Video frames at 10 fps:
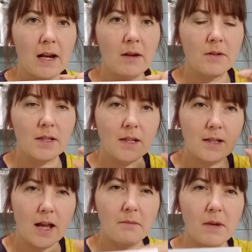allowances
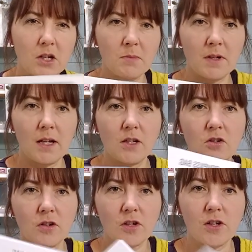and measurement
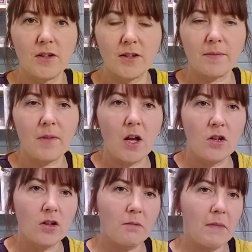instructions.
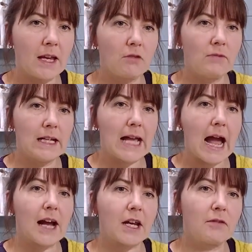can make a really
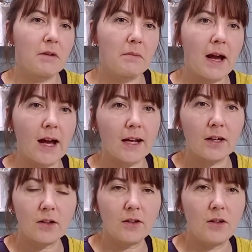accurate bag
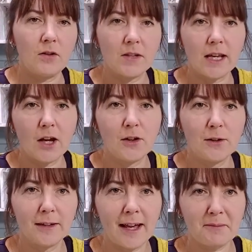using a
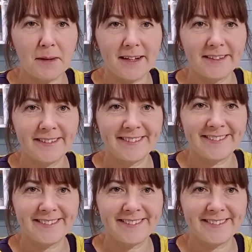noodle head pattern.